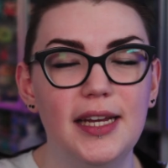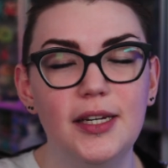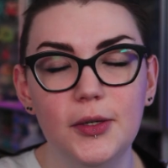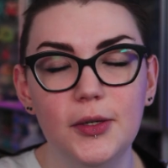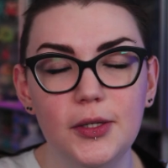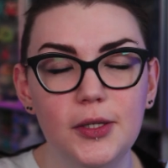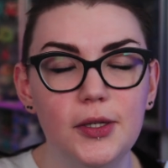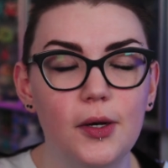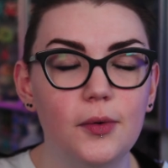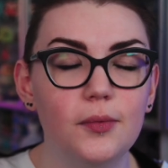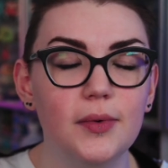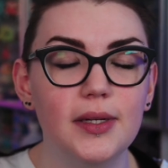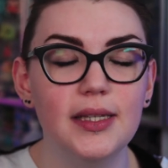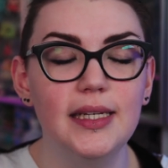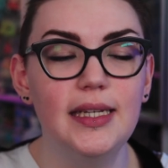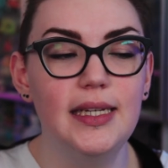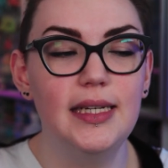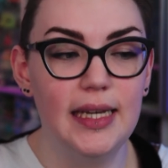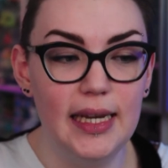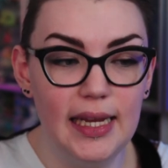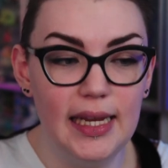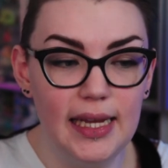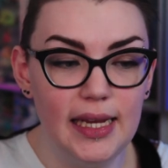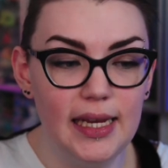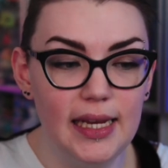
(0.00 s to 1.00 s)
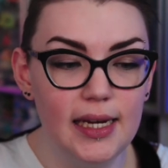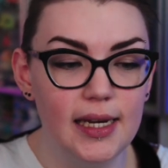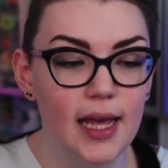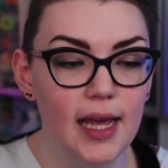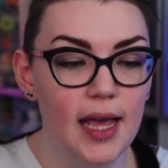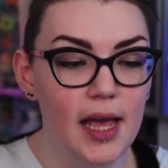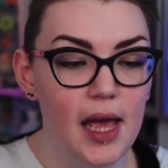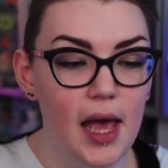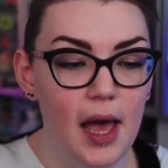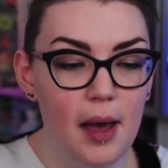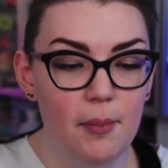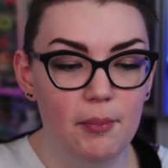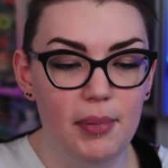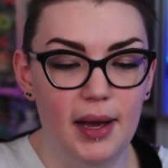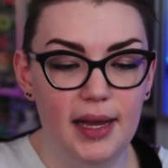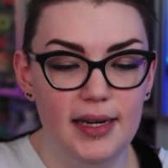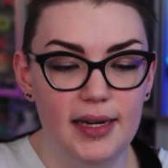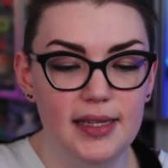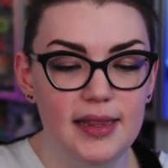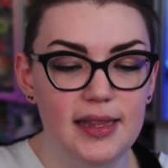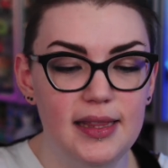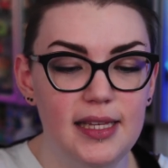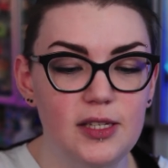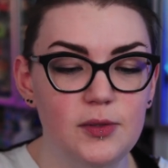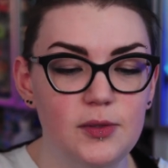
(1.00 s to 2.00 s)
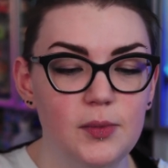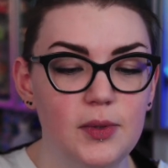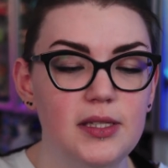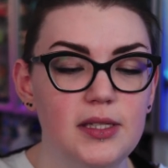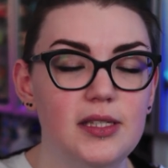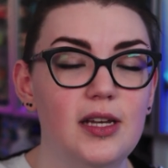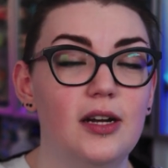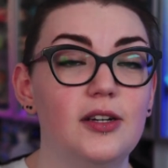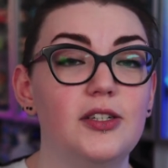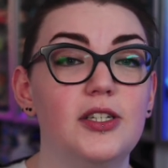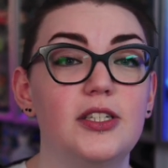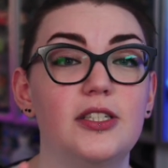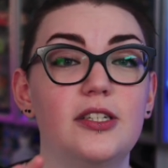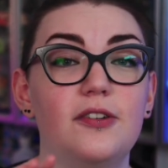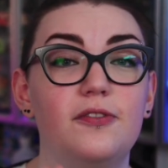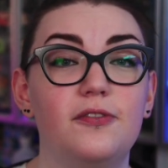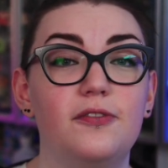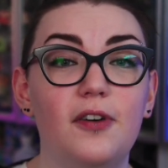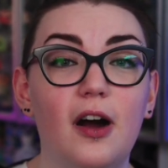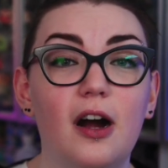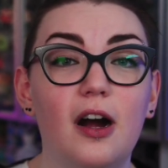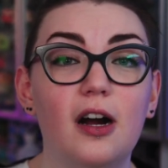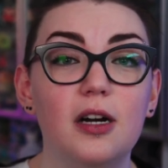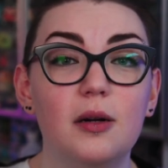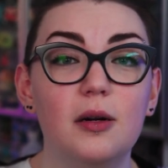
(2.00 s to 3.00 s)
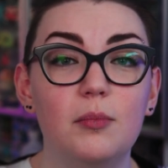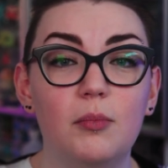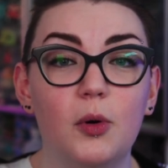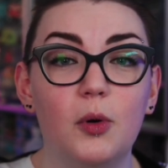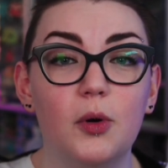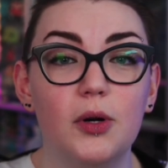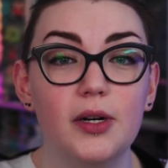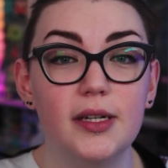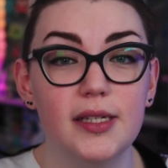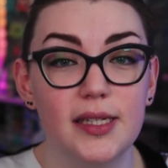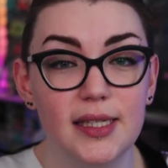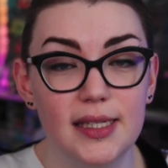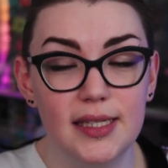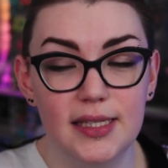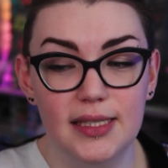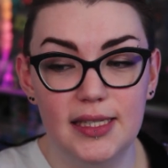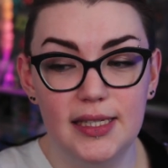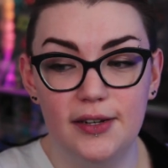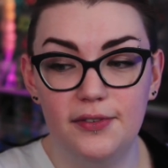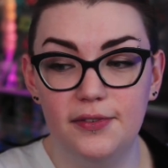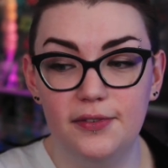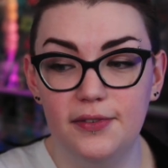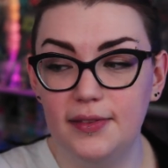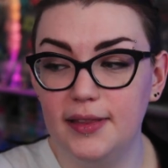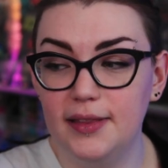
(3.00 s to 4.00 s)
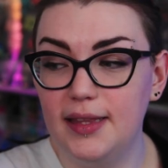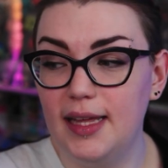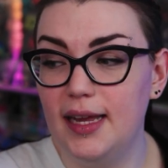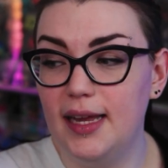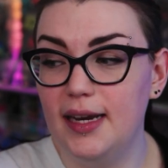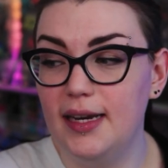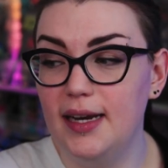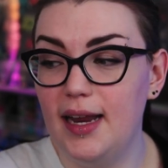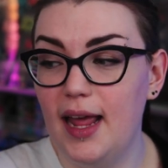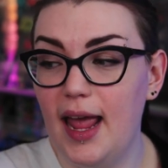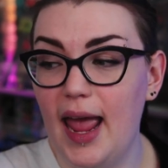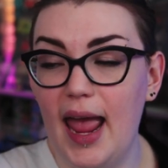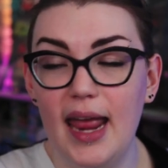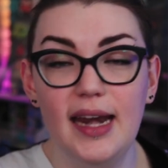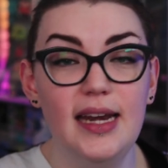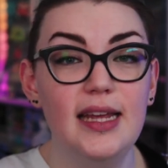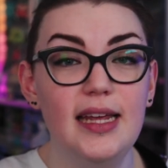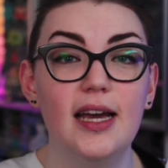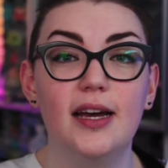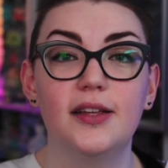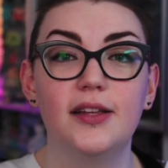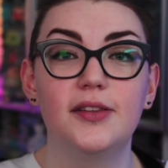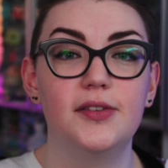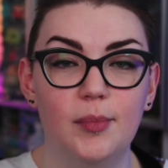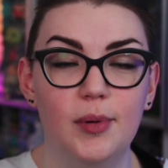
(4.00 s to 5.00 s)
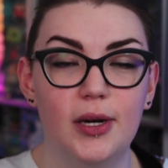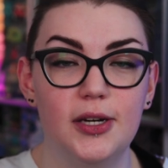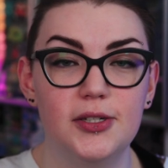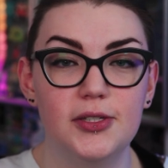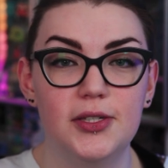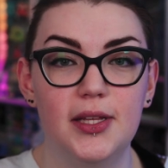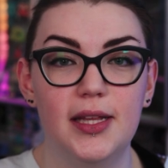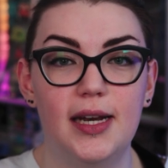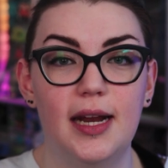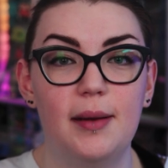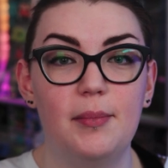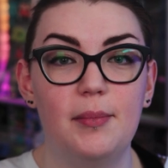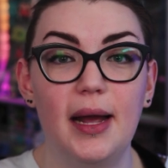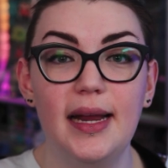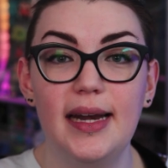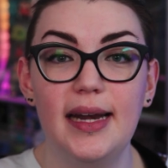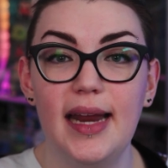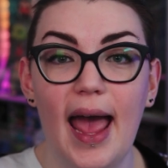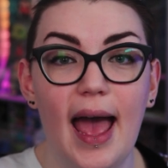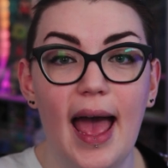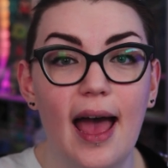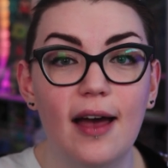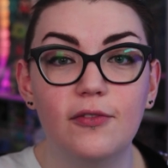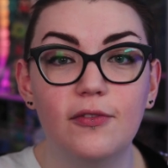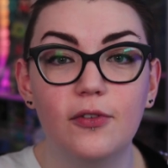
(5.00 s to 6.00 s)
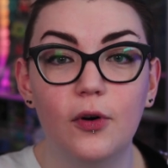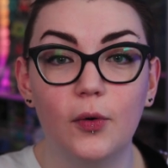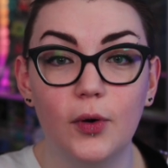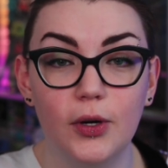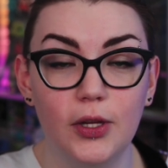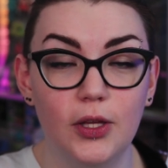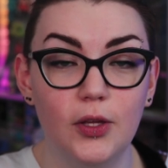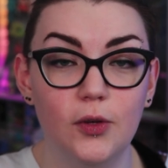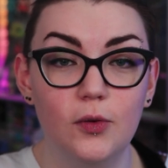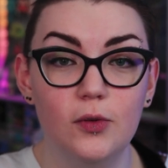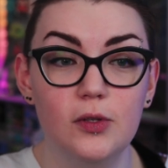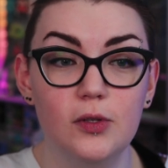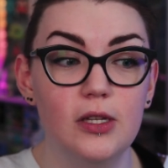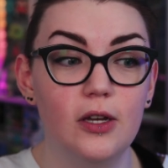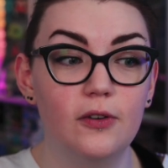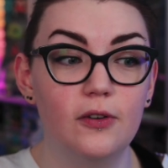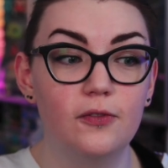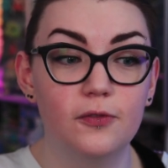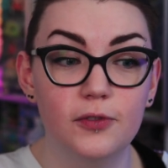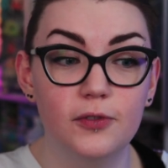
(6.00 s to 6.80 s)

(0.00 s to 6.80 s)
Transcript: I know you don't really need, but these ones are just just far more stiff than any other brush that I might have or use